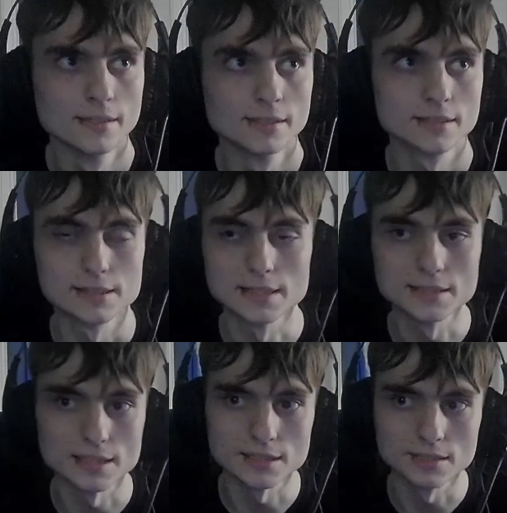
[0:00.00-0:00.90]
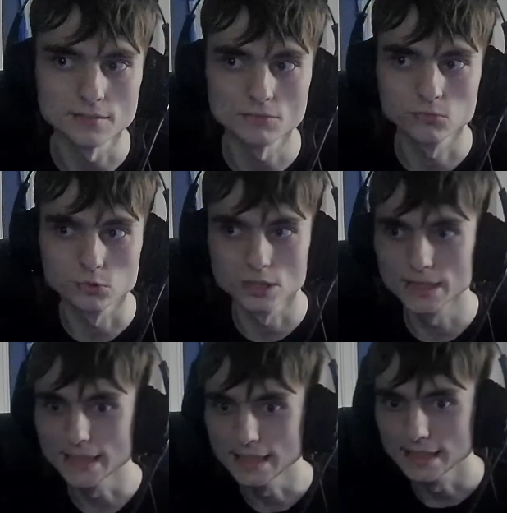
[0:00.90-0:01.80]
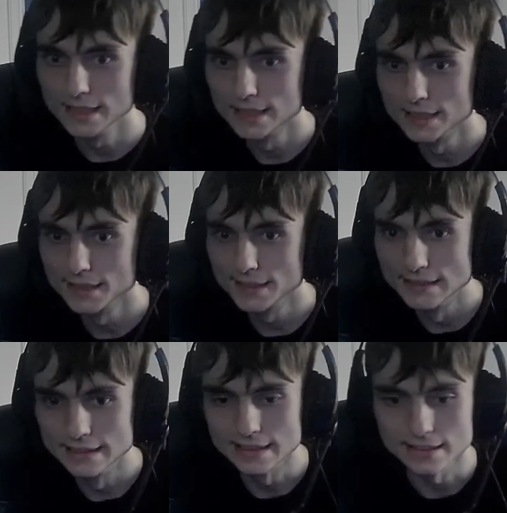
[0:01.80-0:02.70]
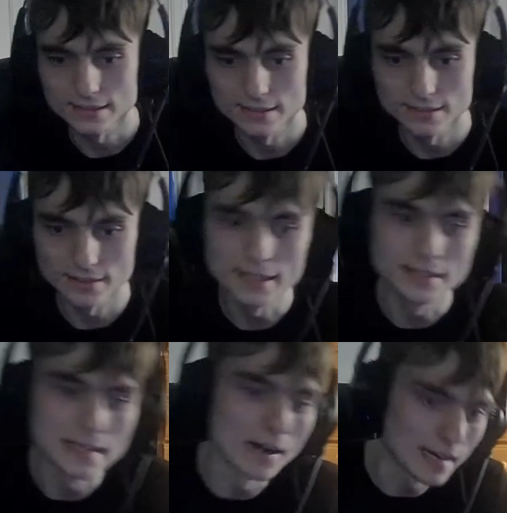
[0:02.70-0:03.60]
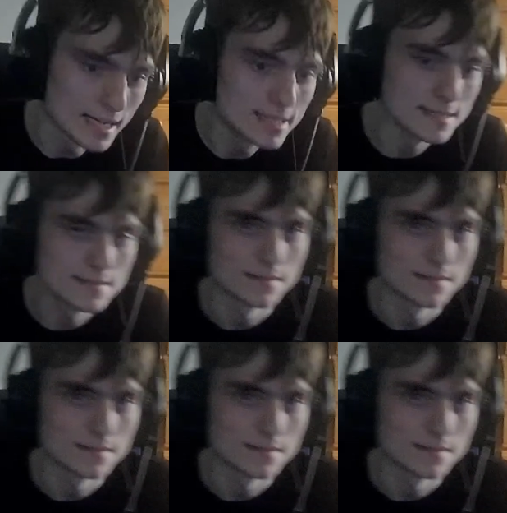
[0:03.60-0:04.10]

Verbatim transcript: because it doesn't really, like there is,